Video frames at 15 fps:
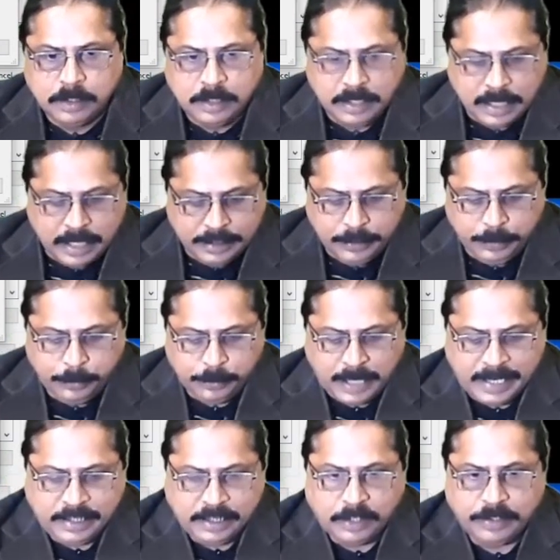and you
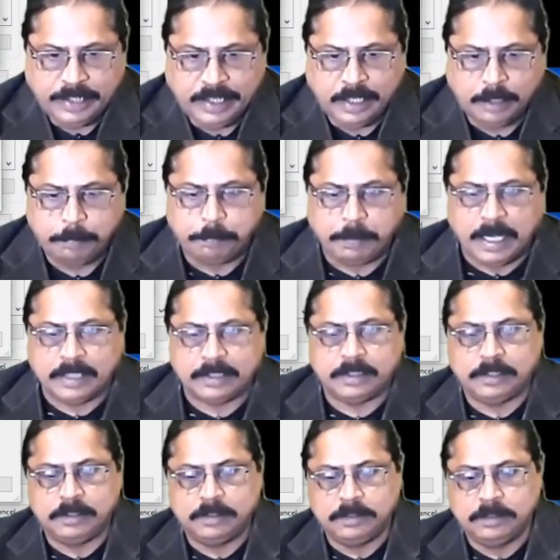write down here path.
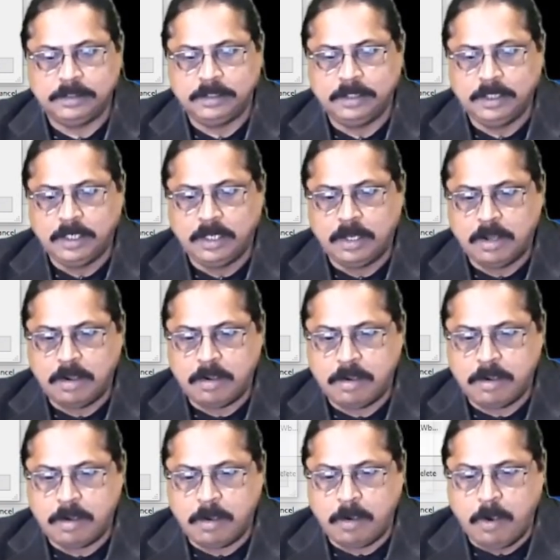
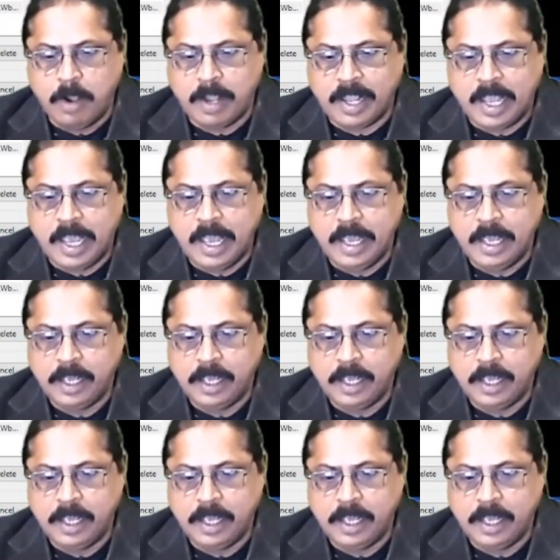Okay.